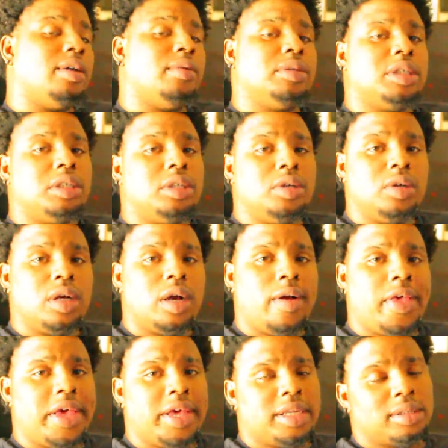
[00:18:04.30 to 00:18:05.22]
know what to do.
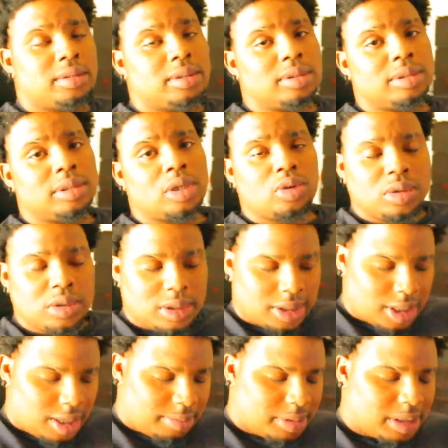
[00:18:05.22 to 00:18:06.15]
Go ahead and
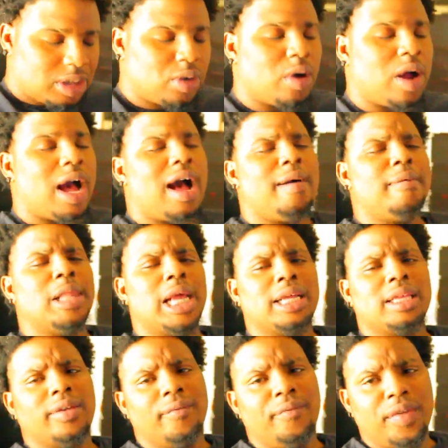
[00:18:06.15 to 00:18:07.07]
subscribe,
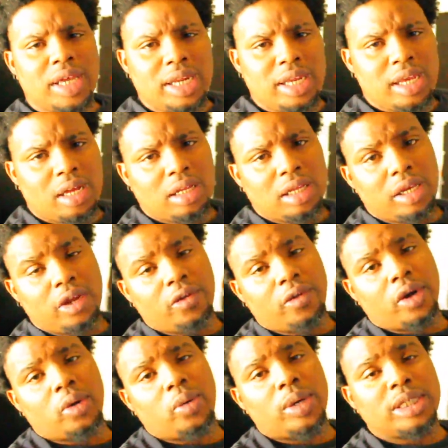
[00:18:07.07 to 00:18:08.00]
like the video, leave
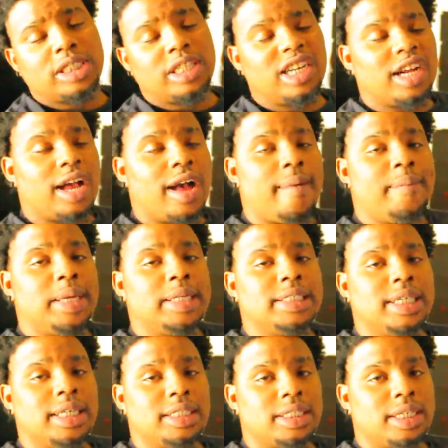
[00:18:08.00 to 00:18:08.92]
your request in the
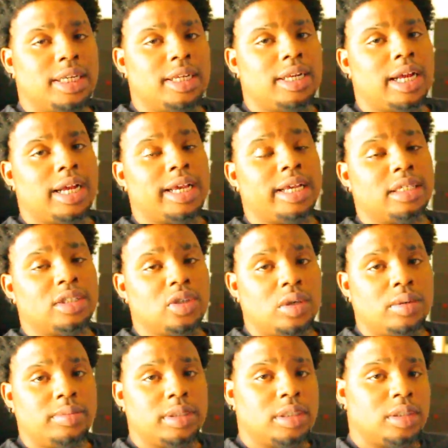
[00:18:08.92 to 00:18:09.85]
comment section, and I'll get to
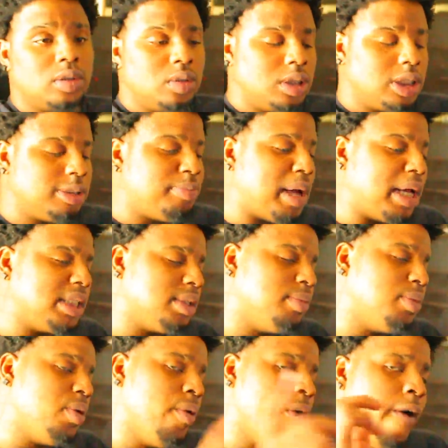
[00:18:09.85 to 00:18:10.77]
them as soon as
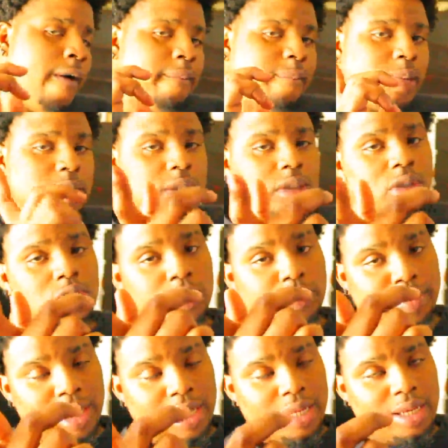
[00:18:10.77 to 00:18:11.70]
possible. My
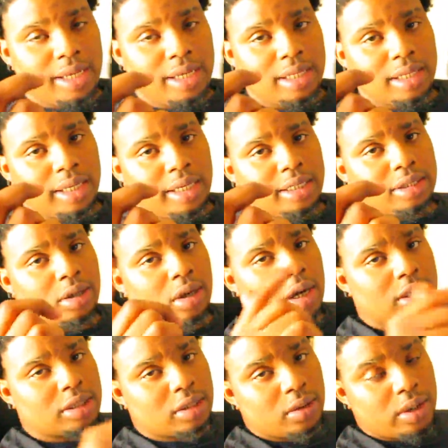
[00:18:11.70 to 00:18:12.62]
social media links
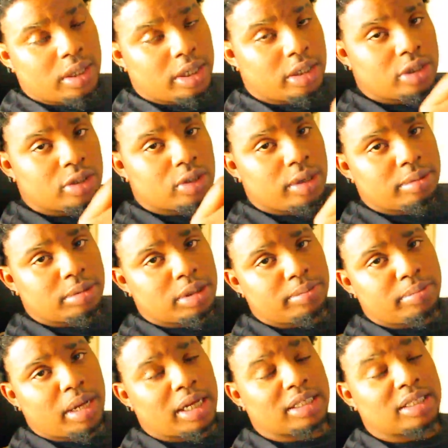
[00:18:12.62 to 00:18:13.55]
are also in the
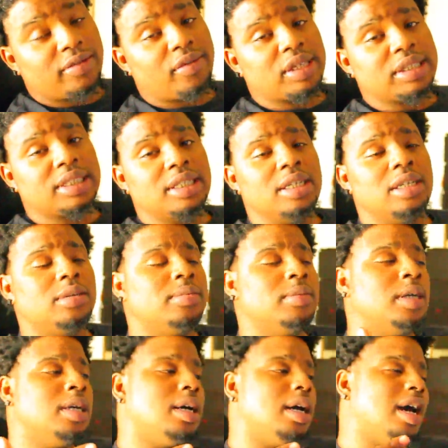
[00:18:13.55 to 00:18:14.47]
description box. If I see them,
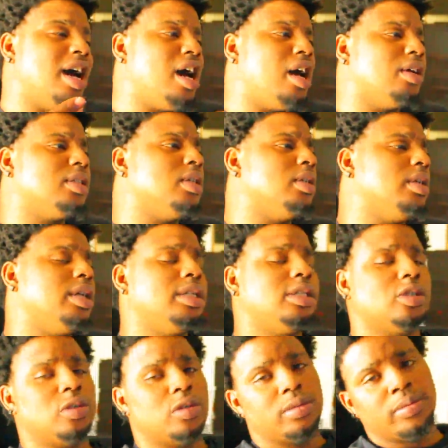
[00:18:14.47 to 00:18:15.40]
I also
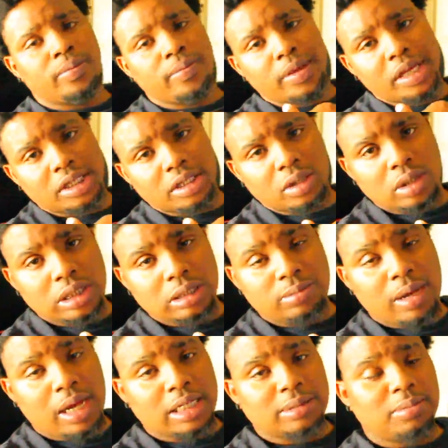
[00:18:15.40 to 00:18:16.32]
get to them as soon as
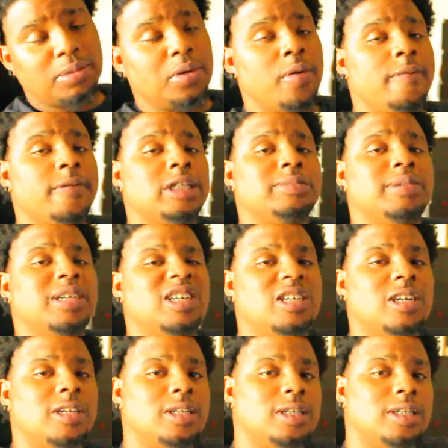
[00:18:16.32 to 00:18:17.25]
possible. It's been
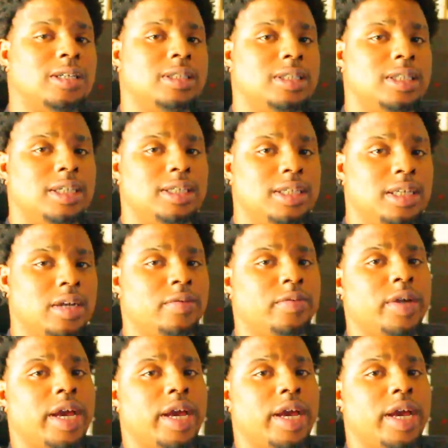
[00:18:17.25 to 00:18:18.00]
another TTM